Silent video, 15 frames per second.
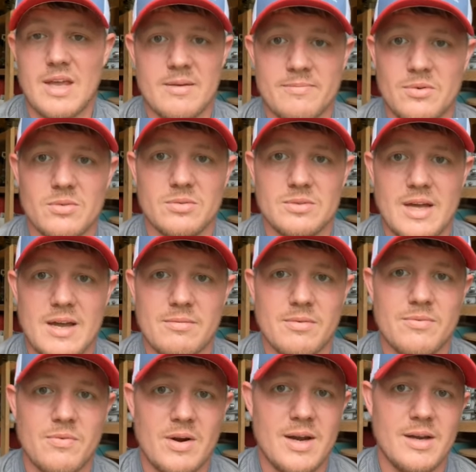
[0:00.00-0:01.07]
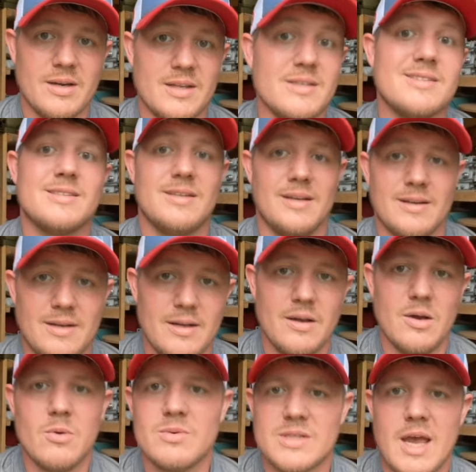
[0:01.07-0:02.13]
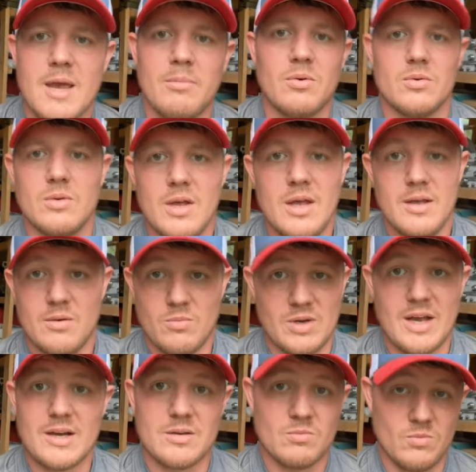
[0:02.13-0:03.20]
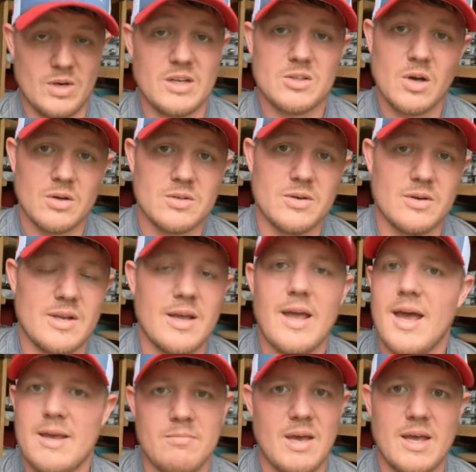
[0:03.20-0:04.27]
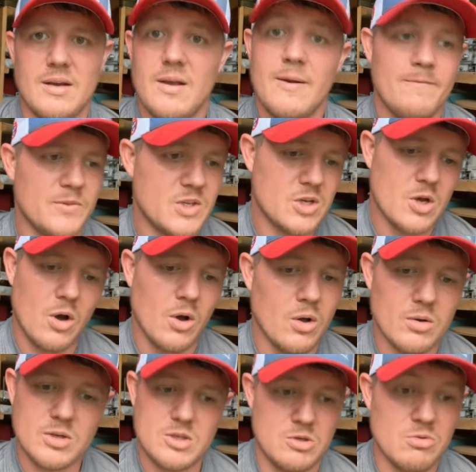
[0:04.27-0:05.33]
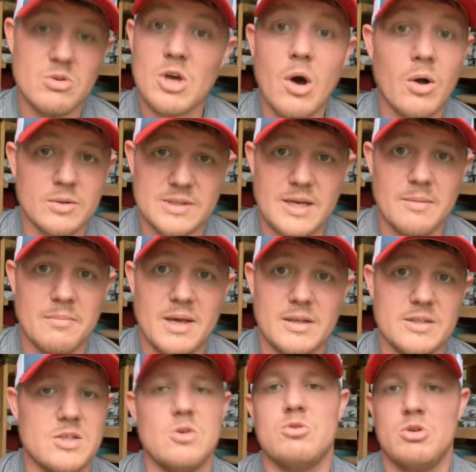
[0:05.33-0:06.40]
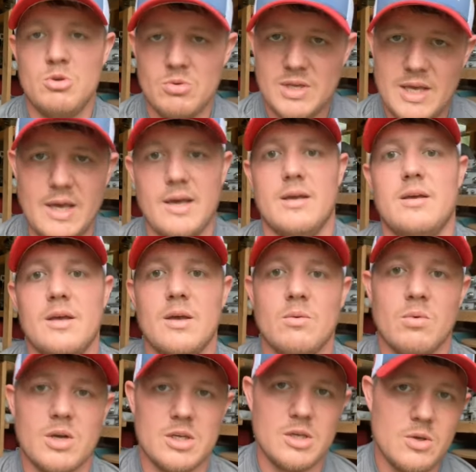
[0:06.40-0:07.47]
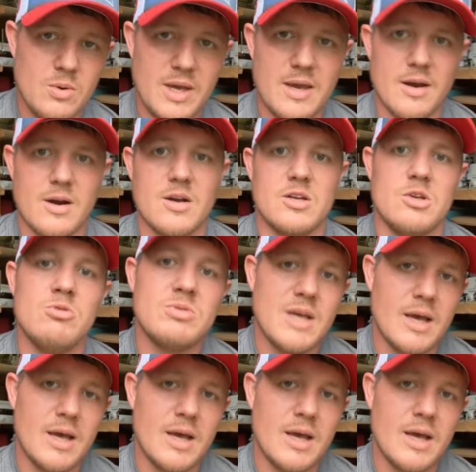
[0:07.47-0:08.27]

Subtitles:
you call Tim Bailey too. You get what you hear and you tell me what you hear and stuff like that. That way, if there's anything that I